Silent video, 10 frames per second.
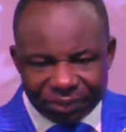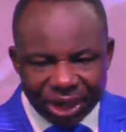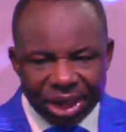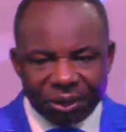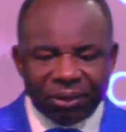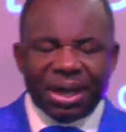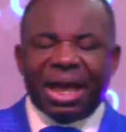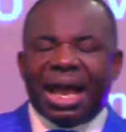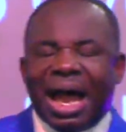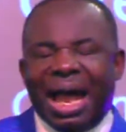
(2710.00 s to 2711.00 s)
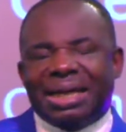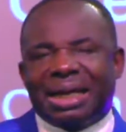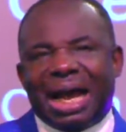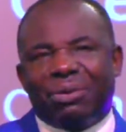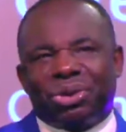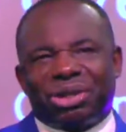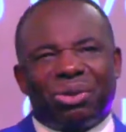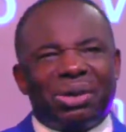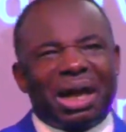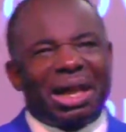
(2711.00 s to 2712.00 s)
you know, I was saying,
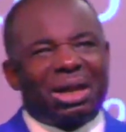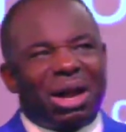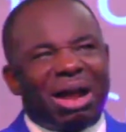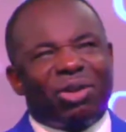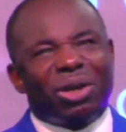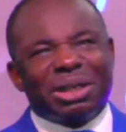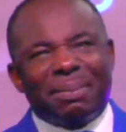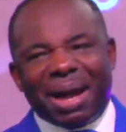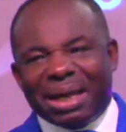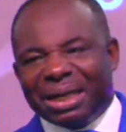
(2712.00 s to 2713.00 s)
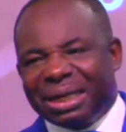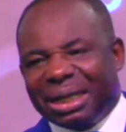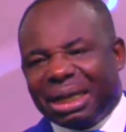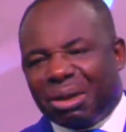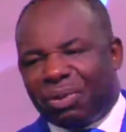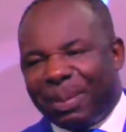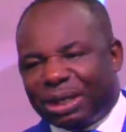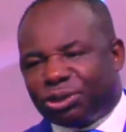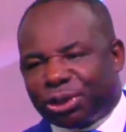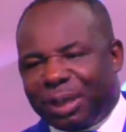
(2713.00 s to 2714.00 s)
oh God, I don't have all the money for my
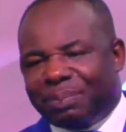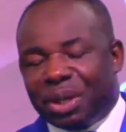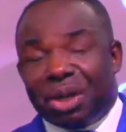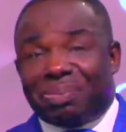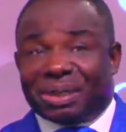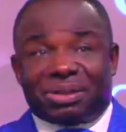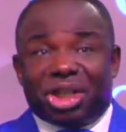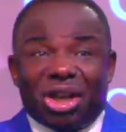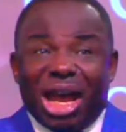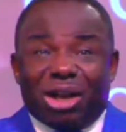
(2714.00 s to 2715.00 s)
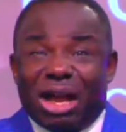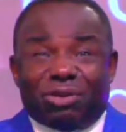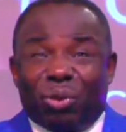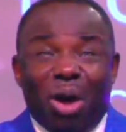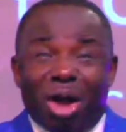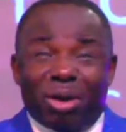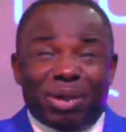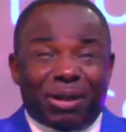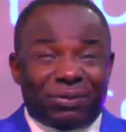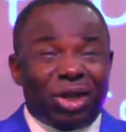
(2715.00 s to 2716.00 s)
trip, but you know, I don't have to worry
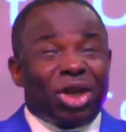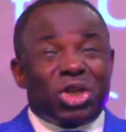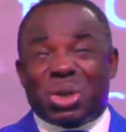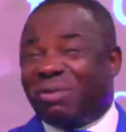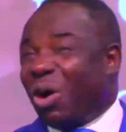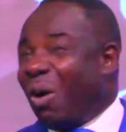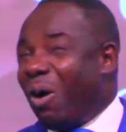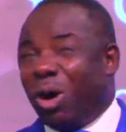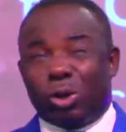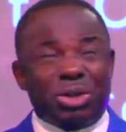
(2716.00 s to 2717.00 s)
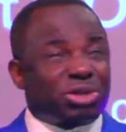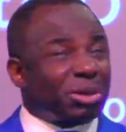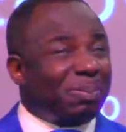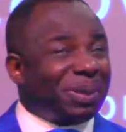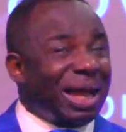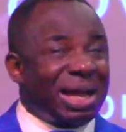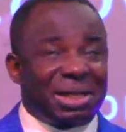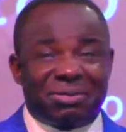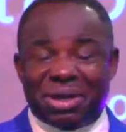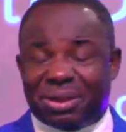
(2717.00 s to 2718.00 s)
because you have always supplied
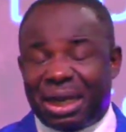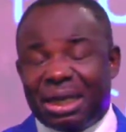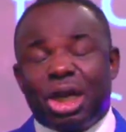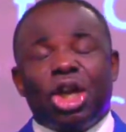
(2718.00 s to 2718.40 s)
everything.